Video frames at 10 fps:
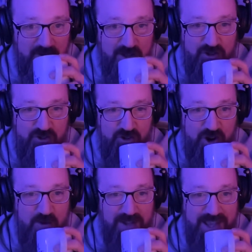Just
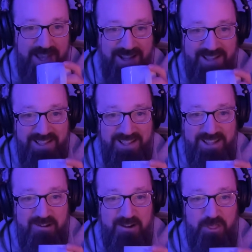choking.
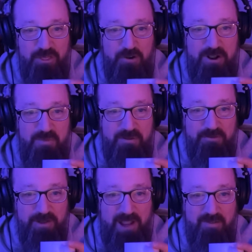You're in a thirty-one
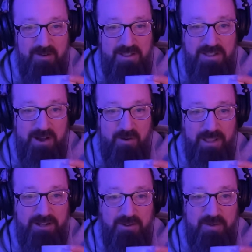flavors and all
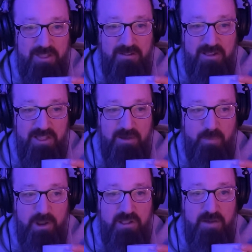they do is they're just
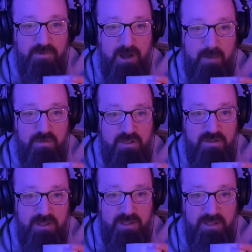like, we just have
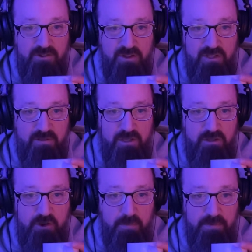cups. Just
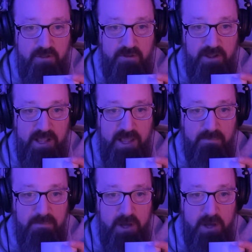scoop. Just, you're going to get